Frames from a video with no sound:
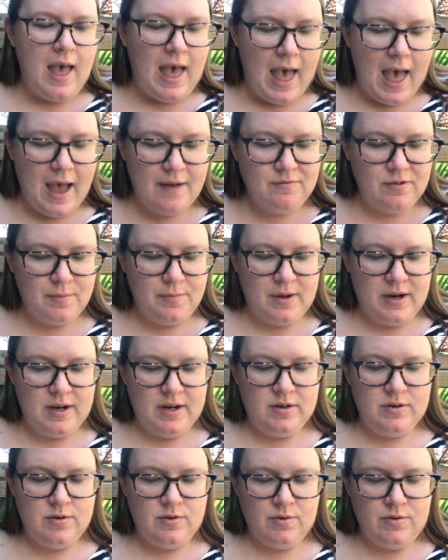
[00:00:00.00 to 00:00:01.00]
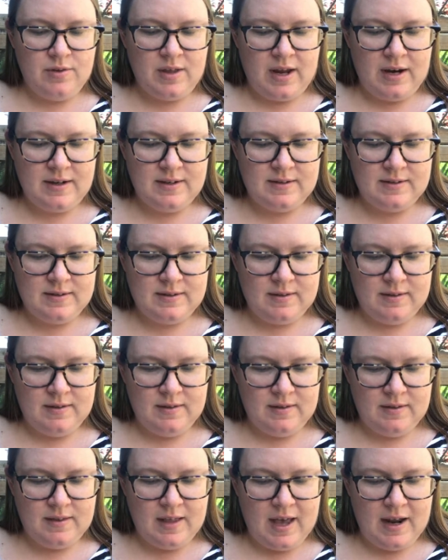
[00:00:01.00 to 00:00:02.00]
Everybody knew that
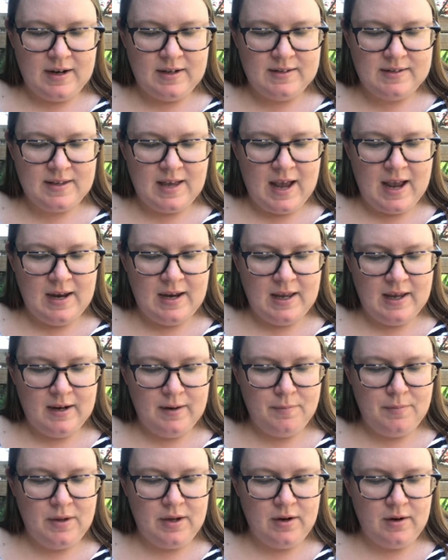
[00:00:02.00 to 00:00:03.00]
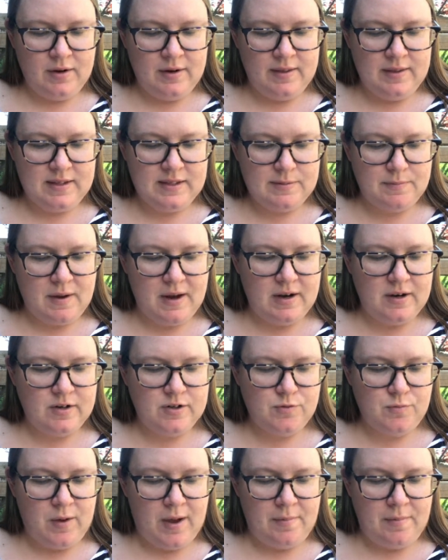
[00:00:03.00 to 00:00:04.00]
a sign had appeared in the
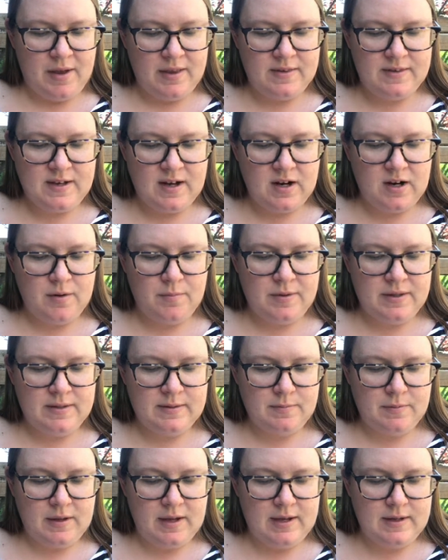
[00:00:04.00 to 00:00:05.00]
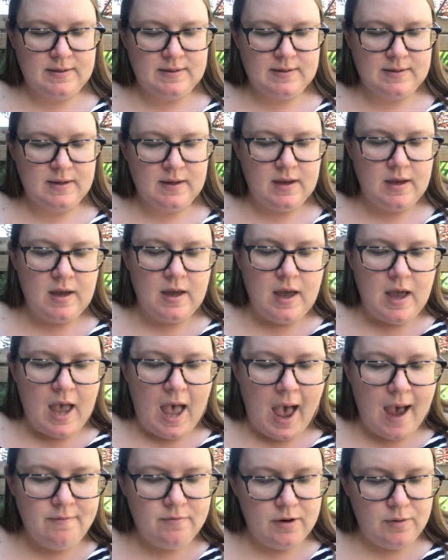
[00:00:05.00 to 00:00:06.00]
spider's web on Zuckerman's place.
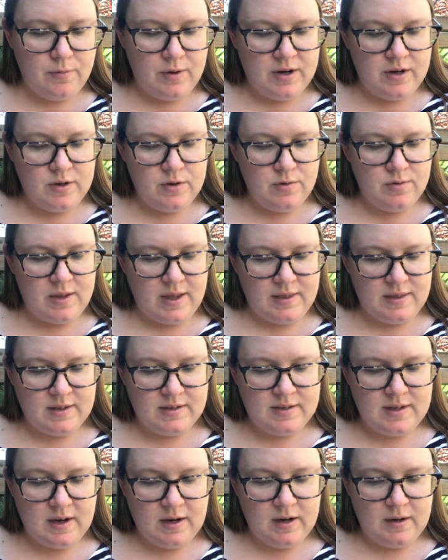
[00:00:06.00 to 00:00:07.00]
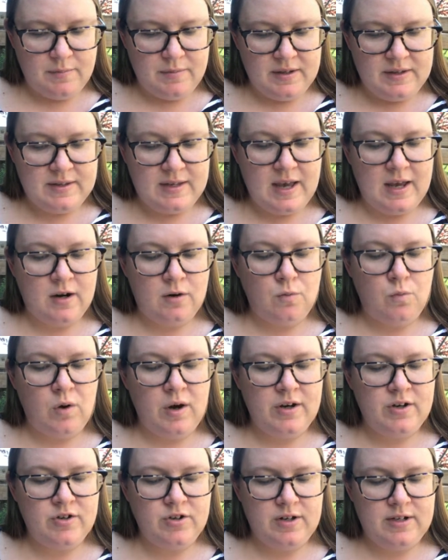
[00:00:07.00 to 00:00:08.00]
Everyone knew that the Zuckermans had a
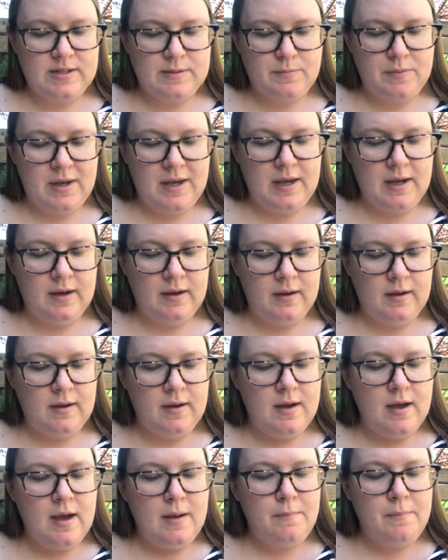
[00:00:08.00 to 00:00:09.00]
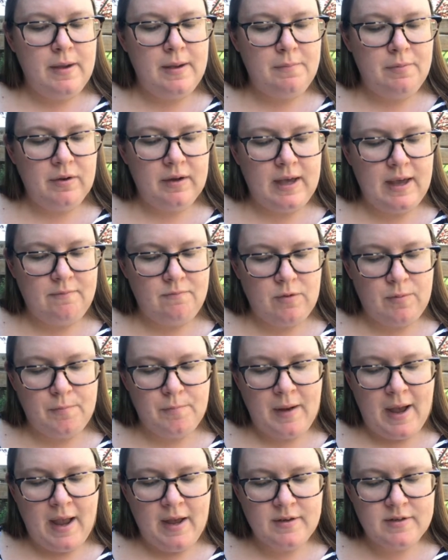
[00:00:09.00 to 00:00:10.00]
wondrous pig. People came from
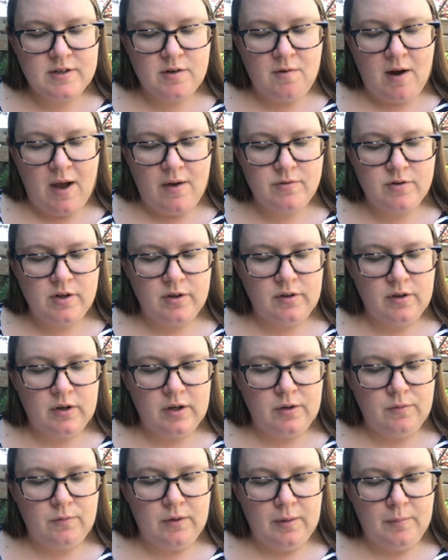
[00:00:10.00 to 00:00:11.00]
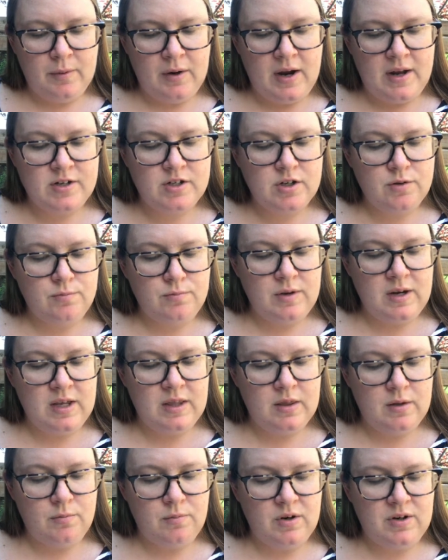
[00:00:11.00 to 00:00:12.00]
miles around to look at Wilbur and to
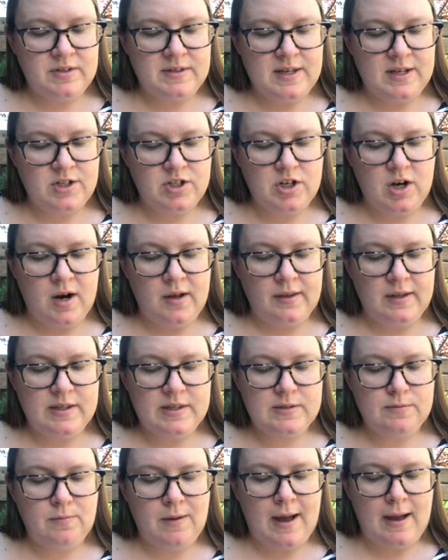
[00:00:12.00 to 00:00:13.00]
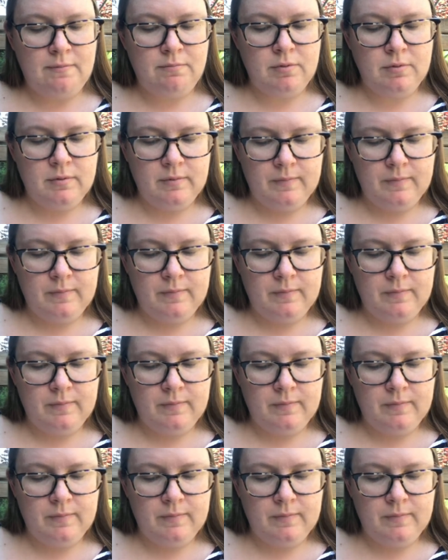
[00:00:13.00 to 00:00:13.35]
read the words on Charlotte's web.